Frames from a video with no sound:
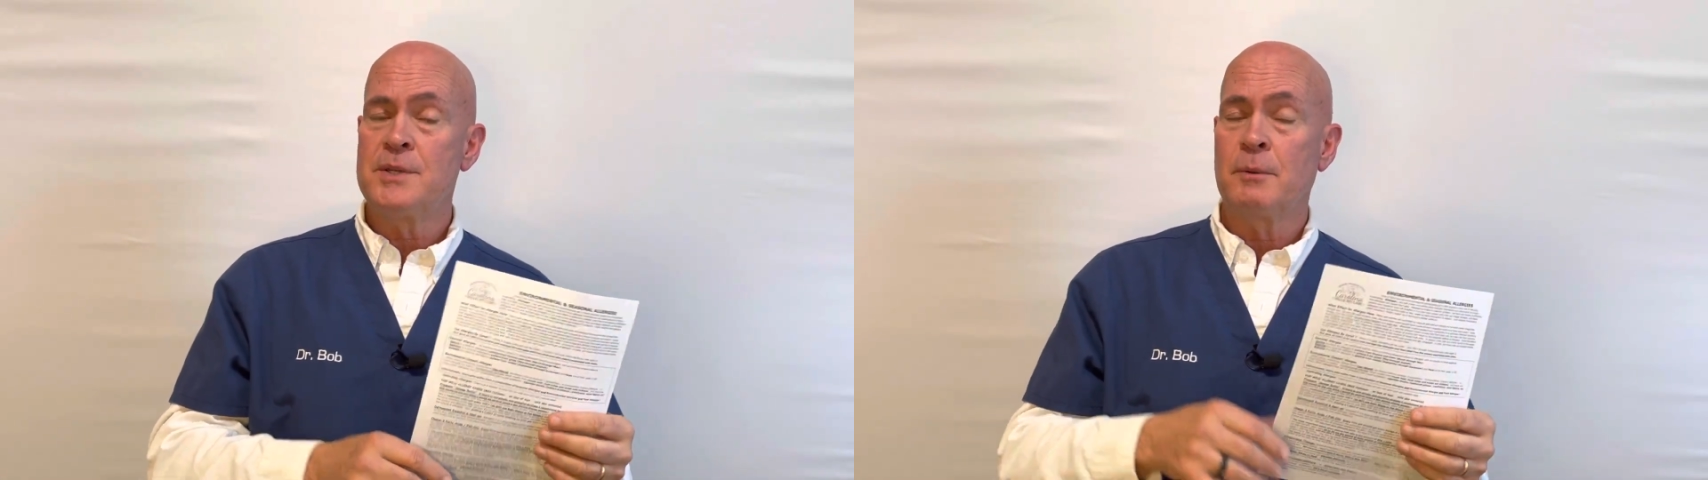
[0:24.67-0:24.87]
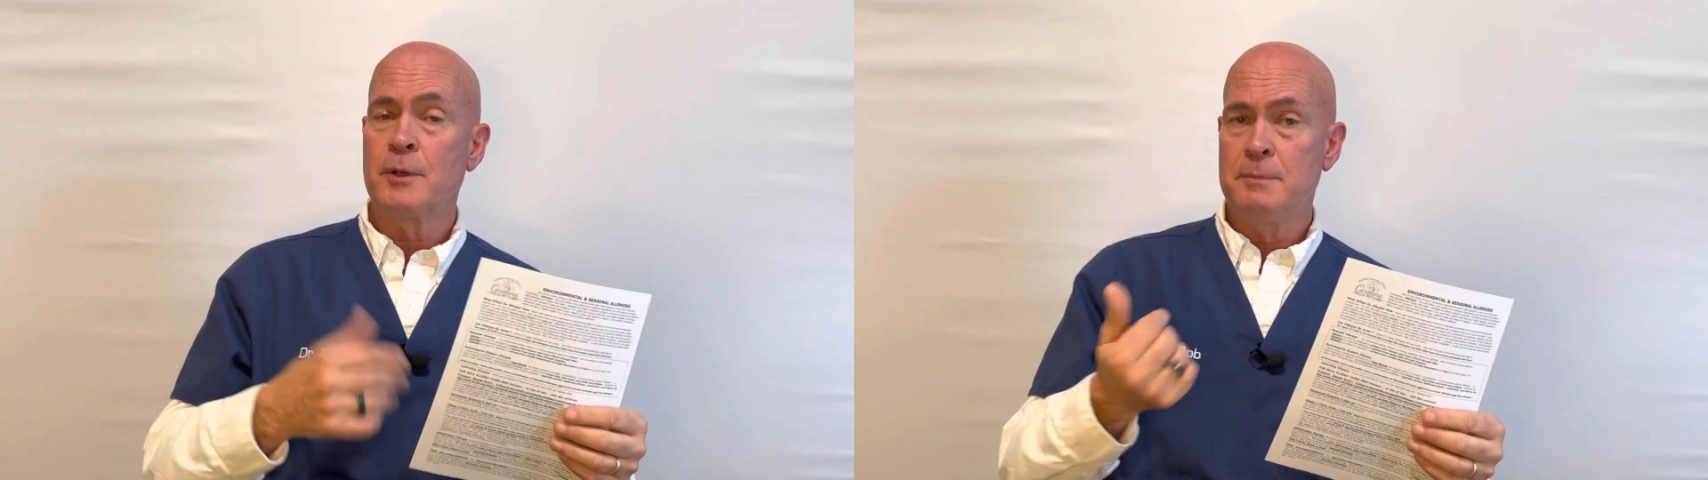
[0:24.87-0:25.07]

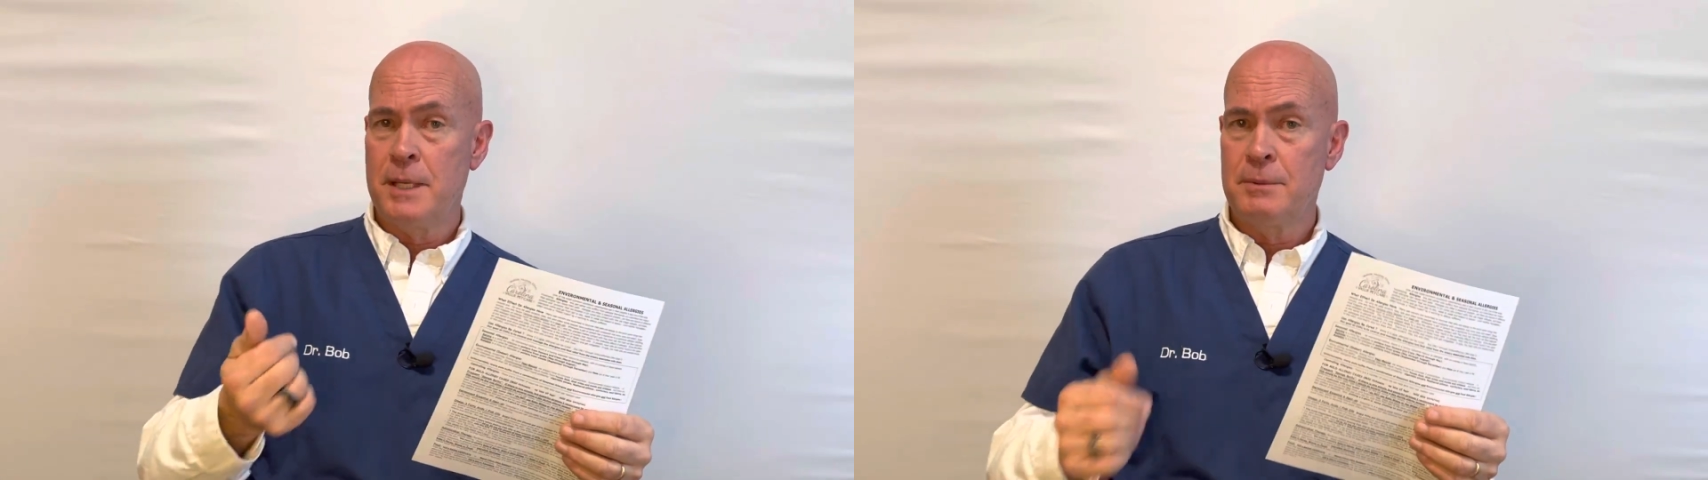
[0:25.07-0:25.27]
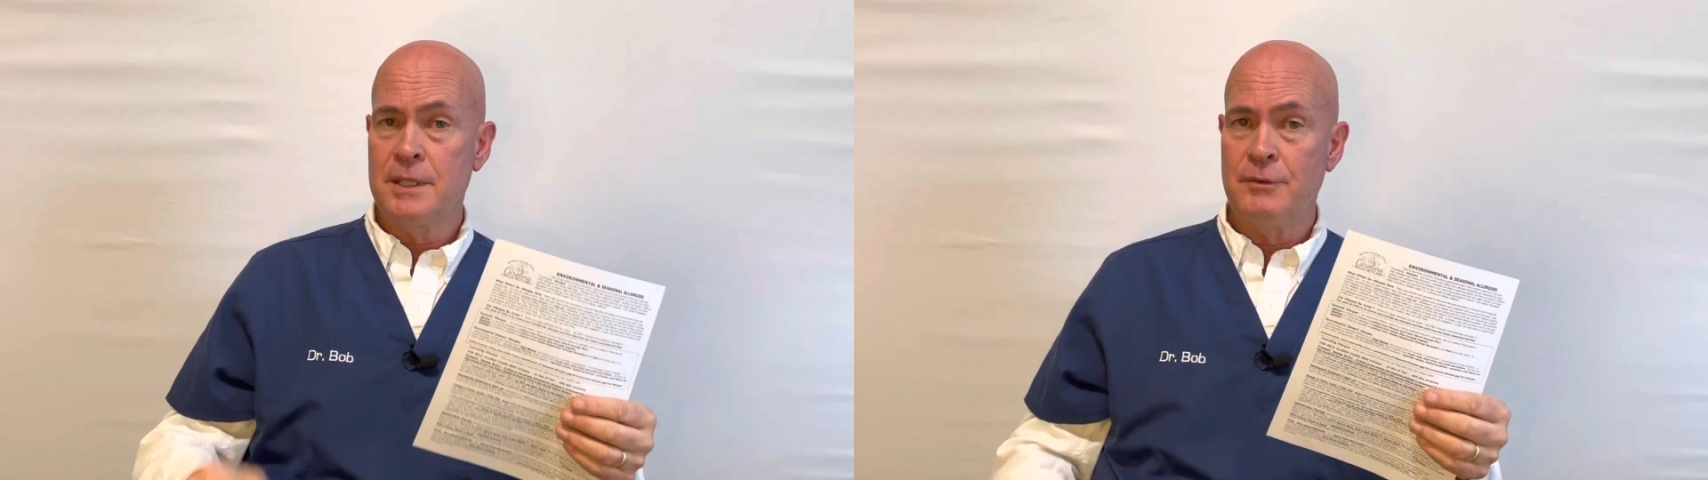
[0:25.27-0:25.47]
I'm going to be
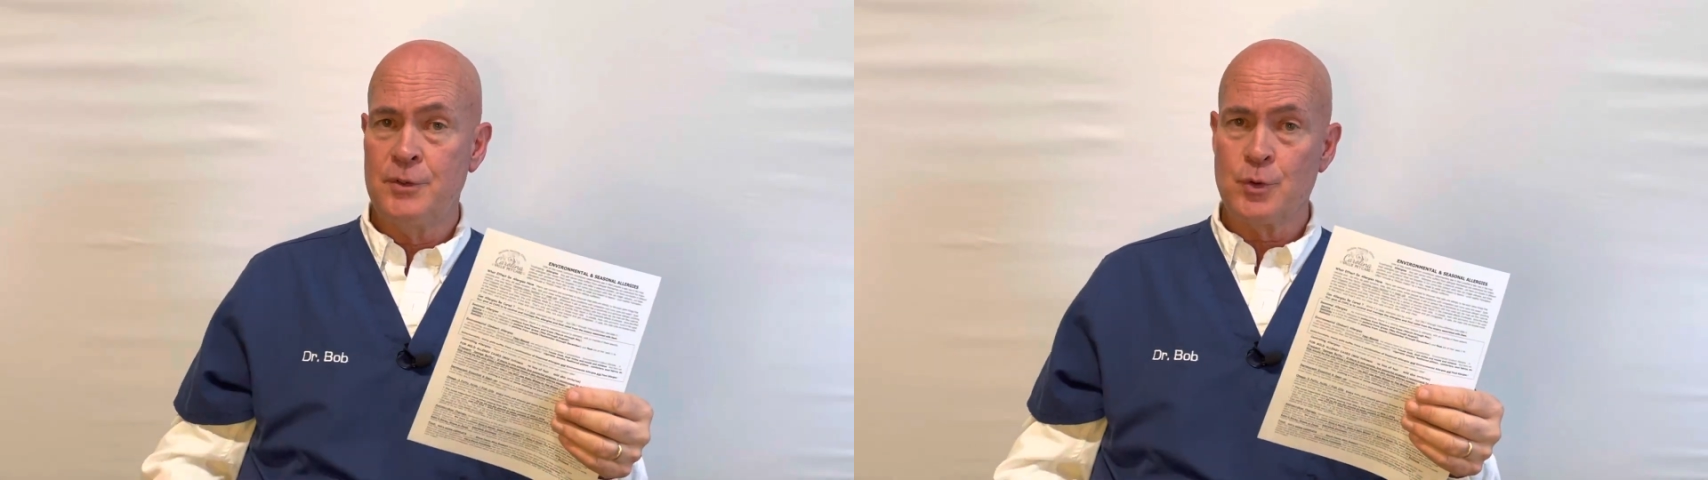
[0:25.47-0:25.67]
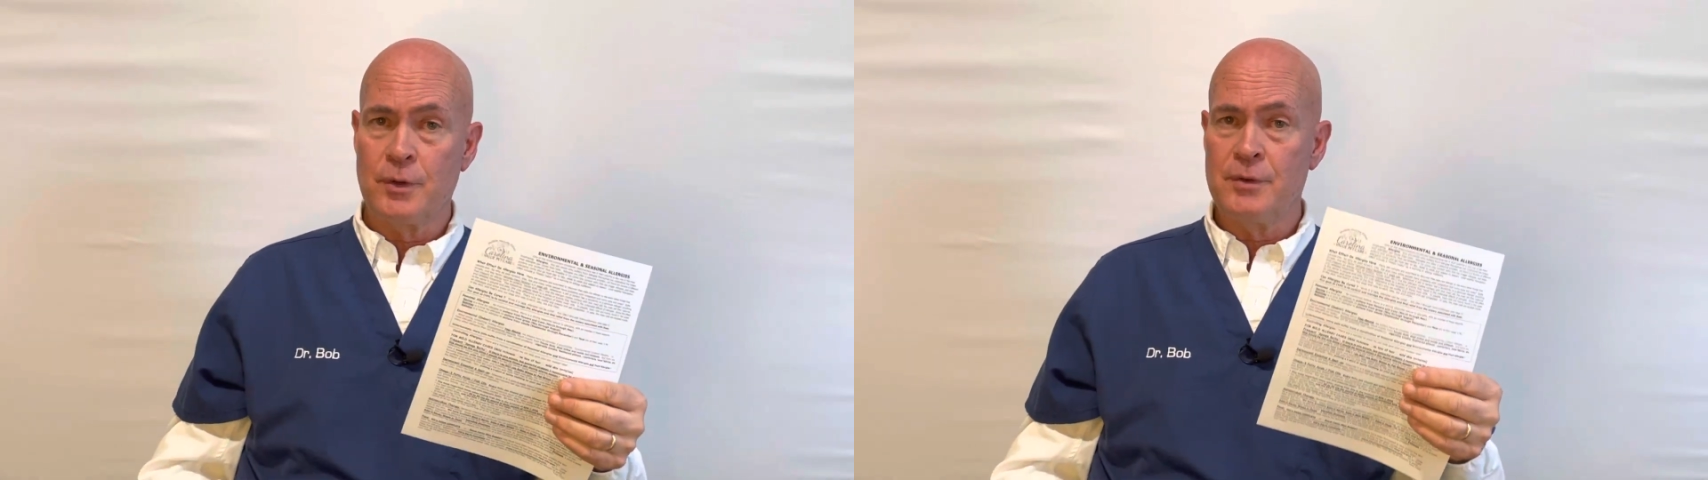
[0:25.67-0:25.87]
able to give you
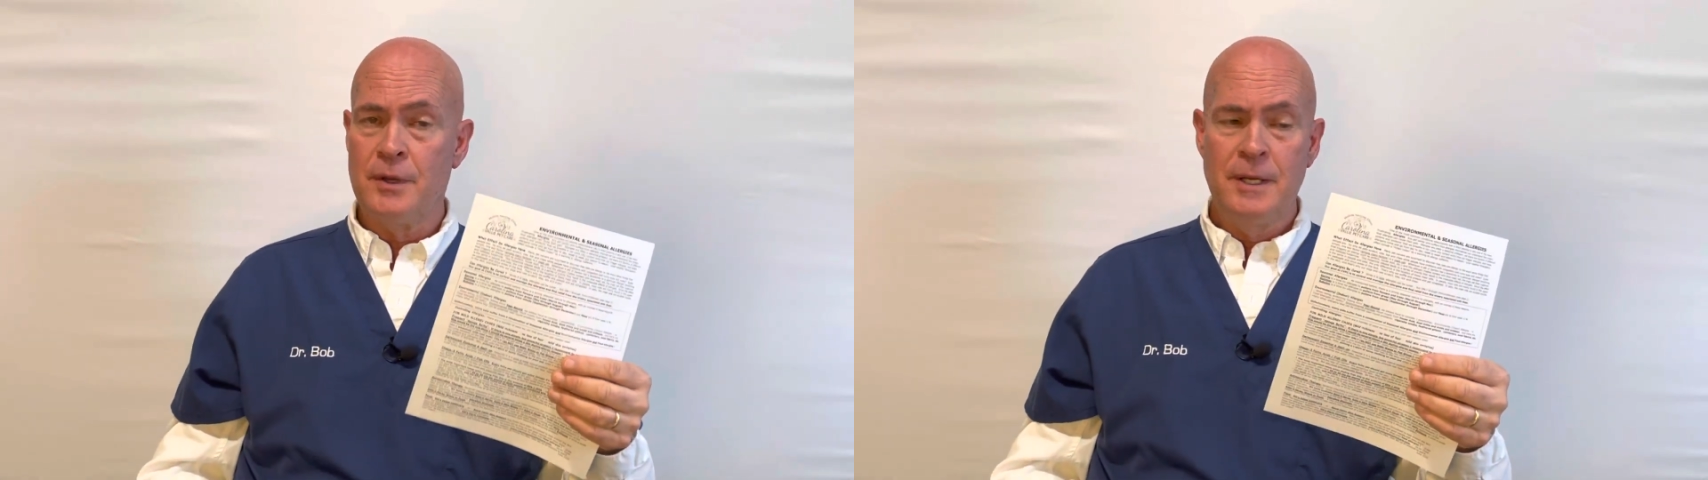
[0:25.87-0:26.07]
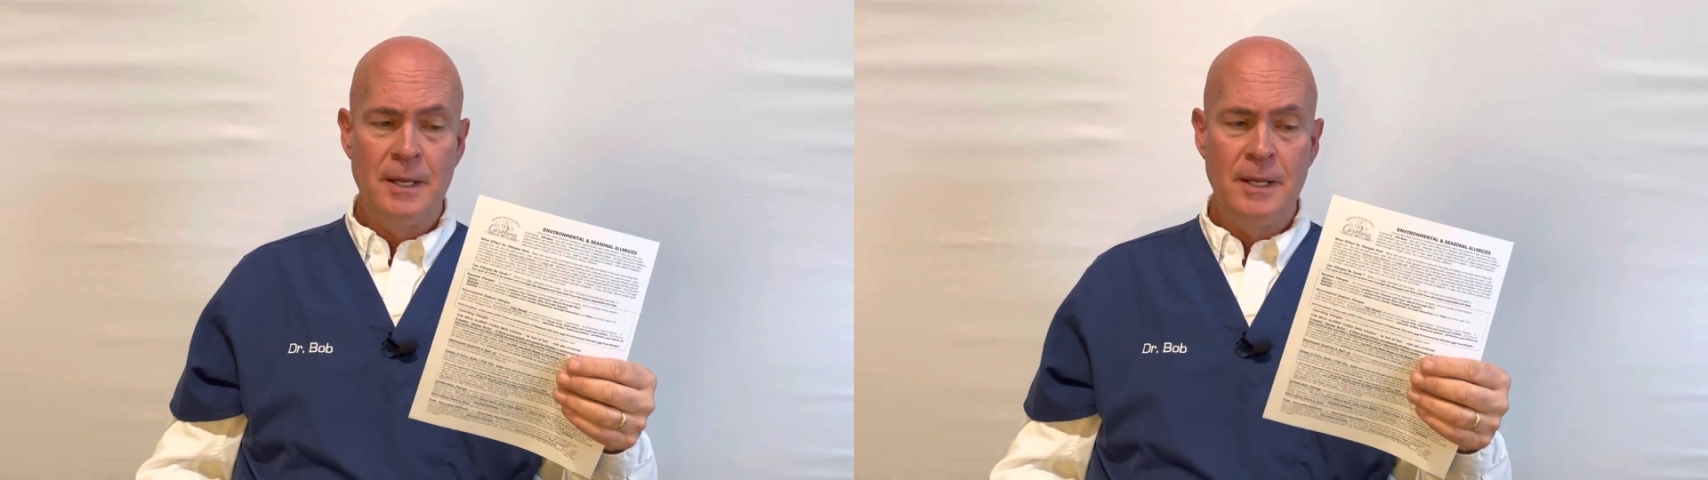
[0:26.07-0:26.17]
sort of